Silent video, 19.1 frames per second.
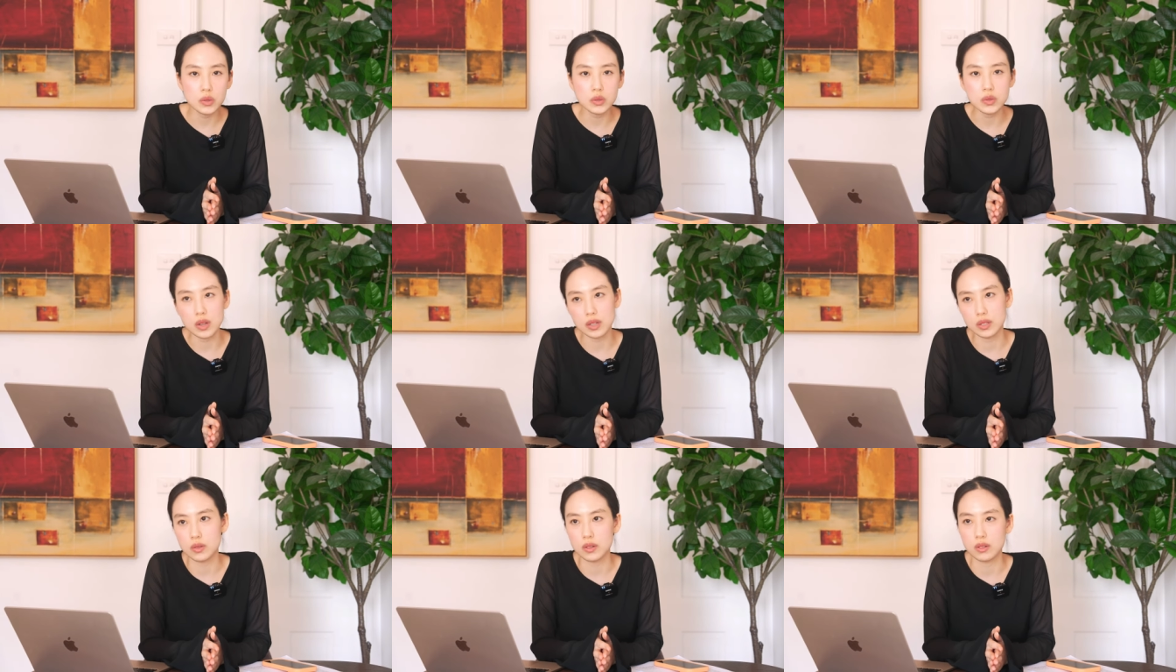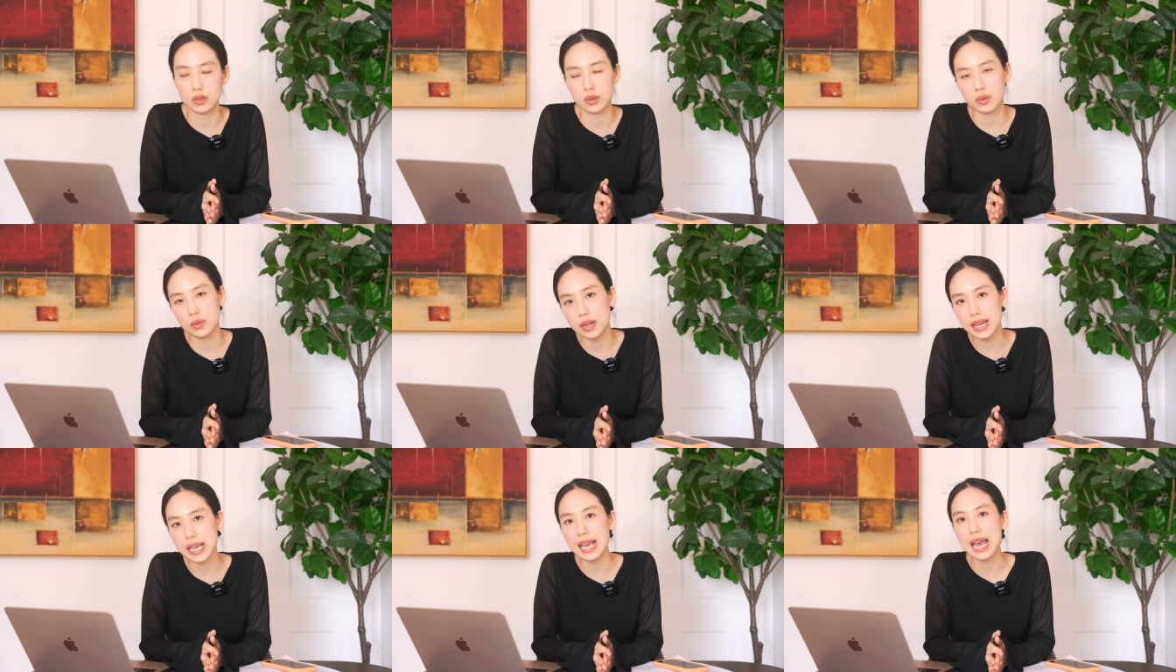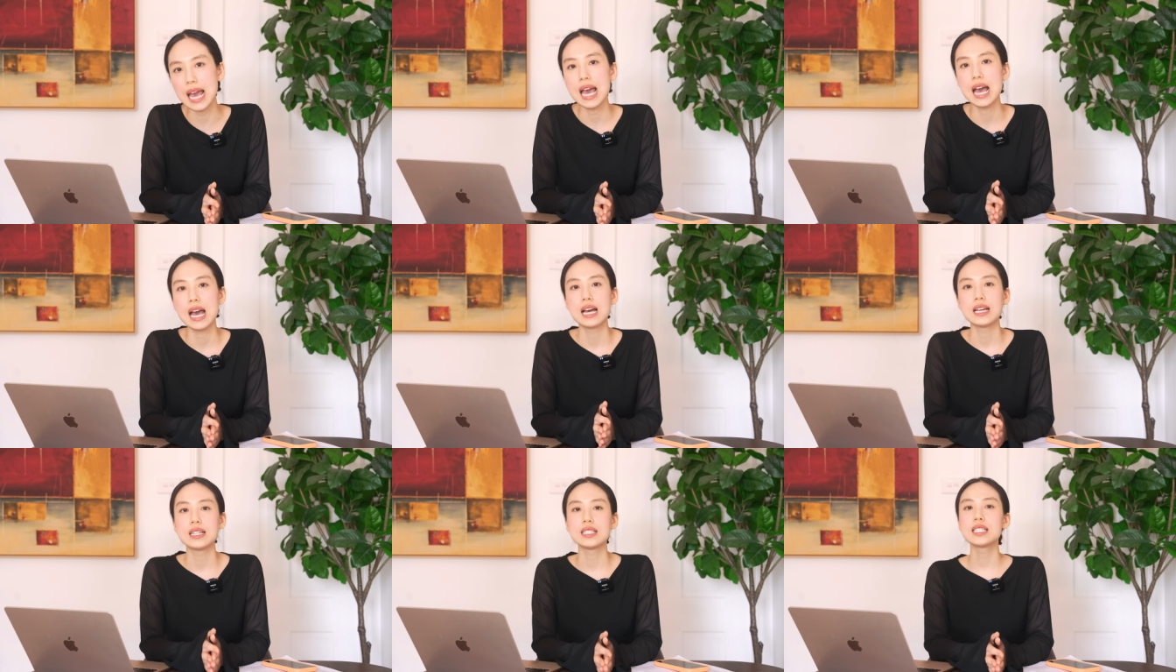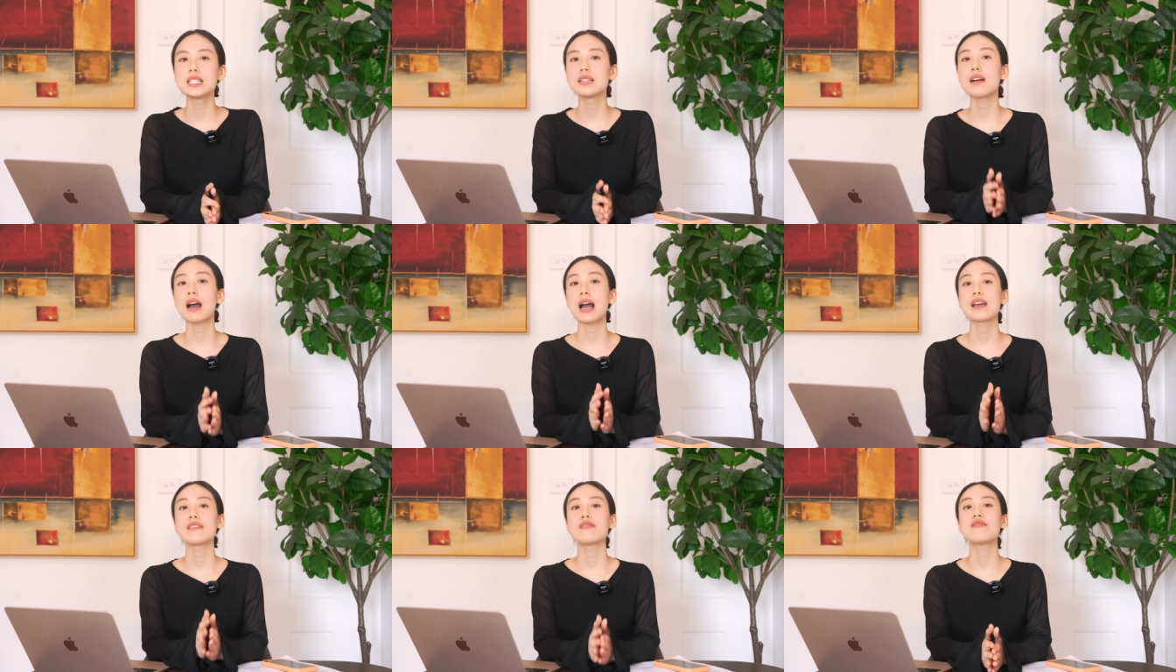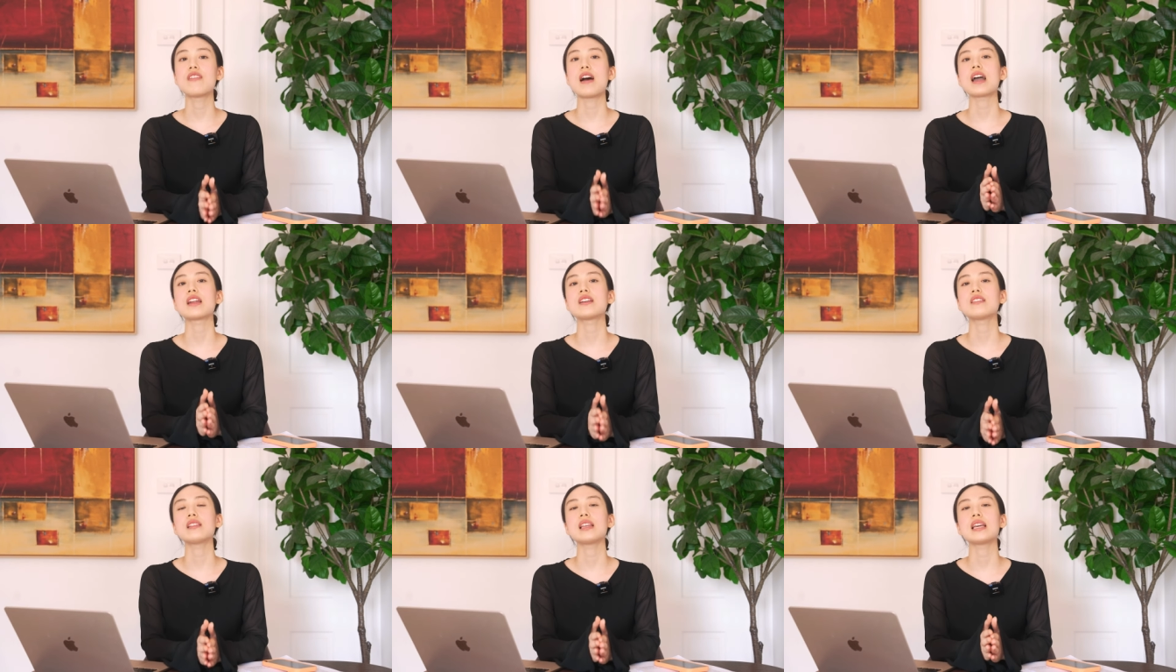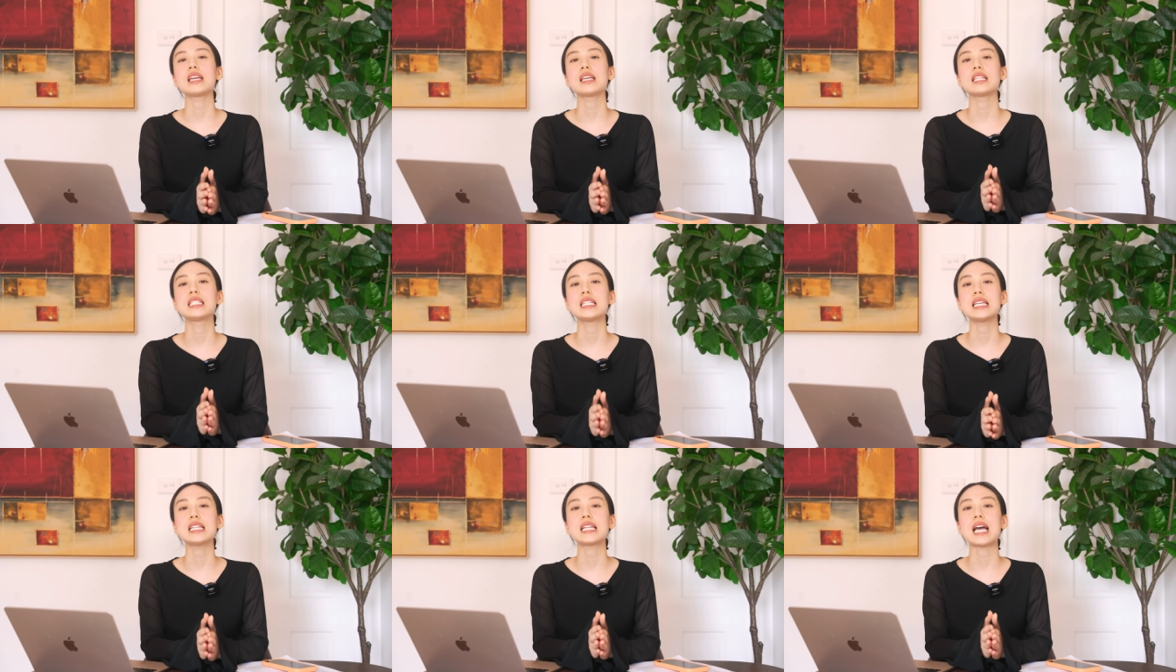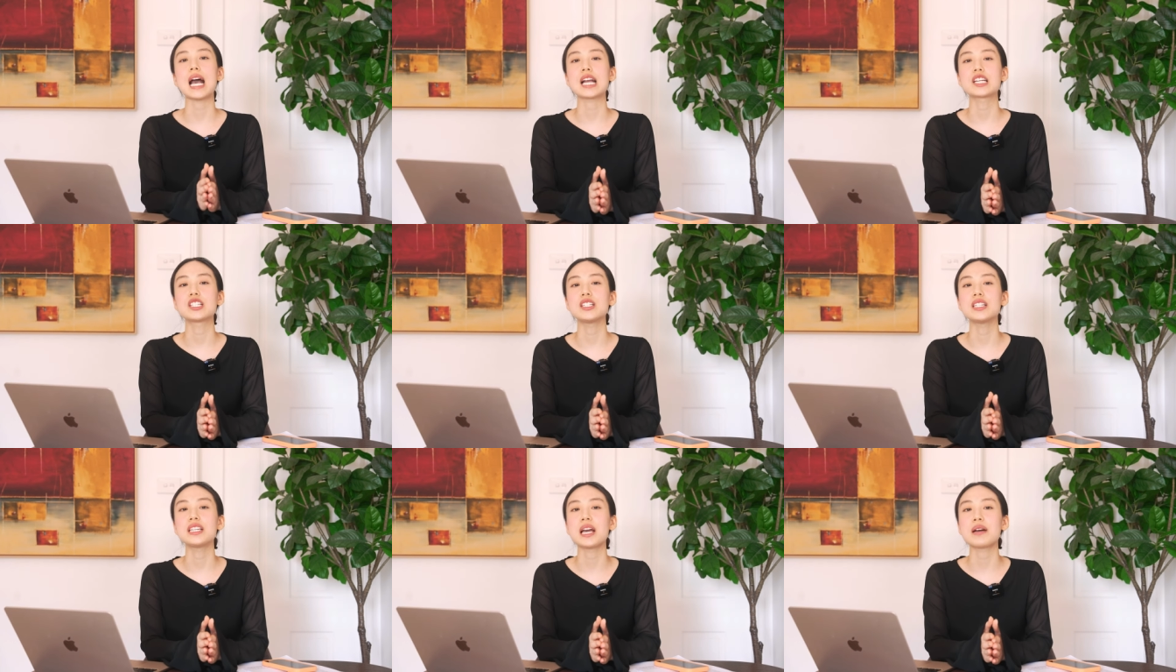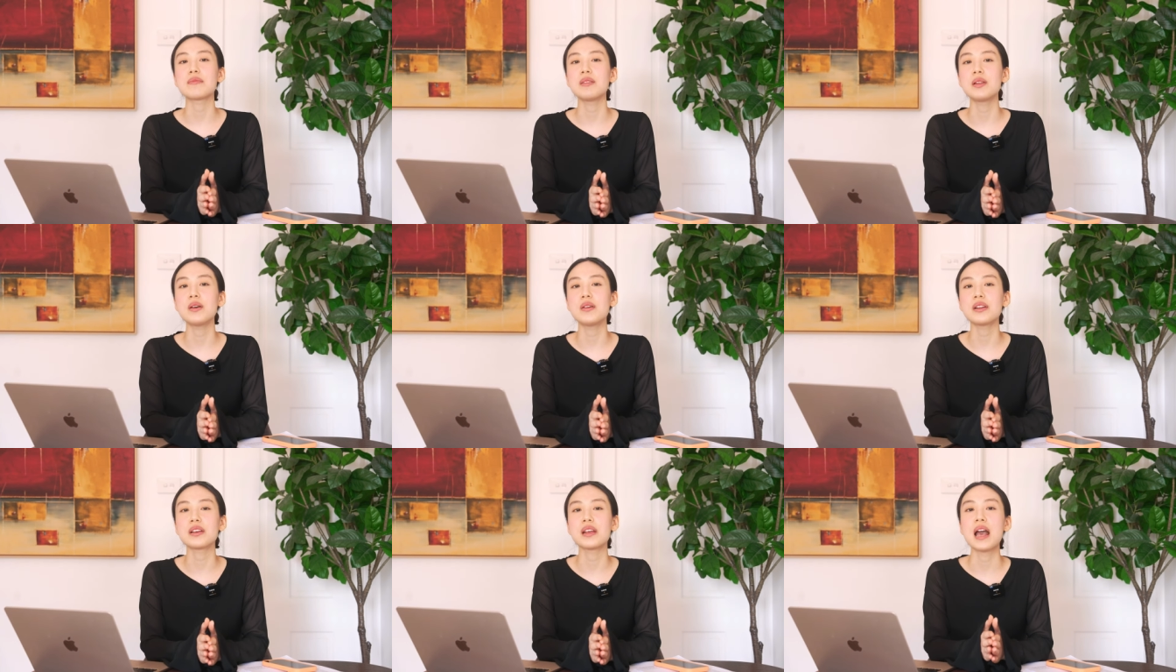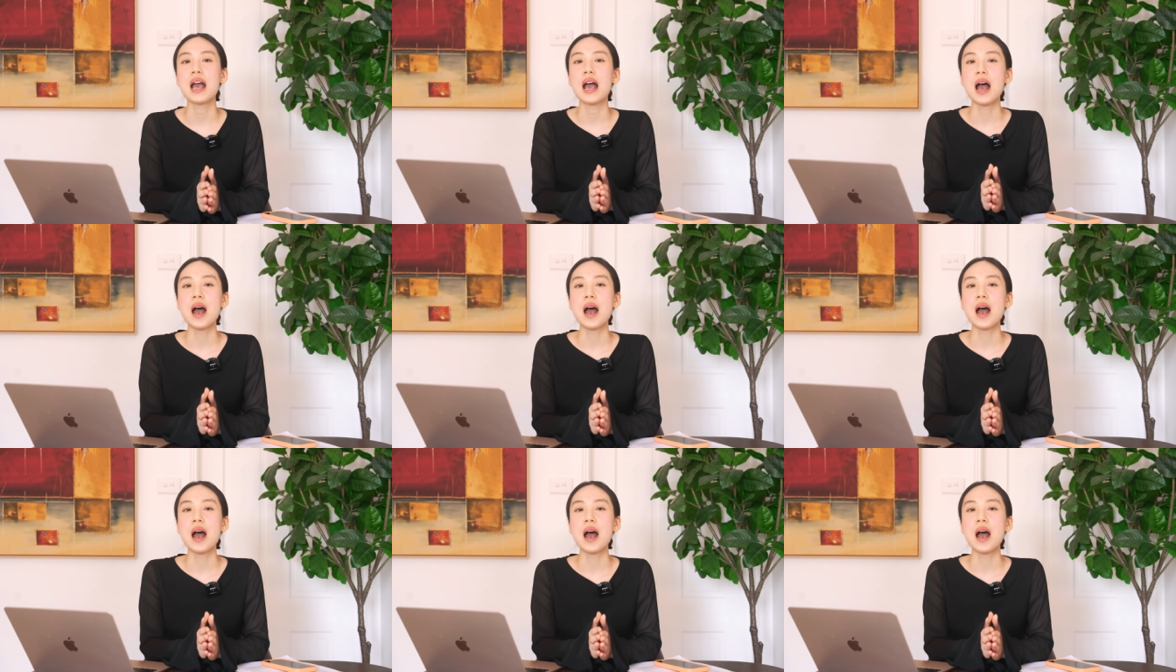2023, until I finally did actually upload it,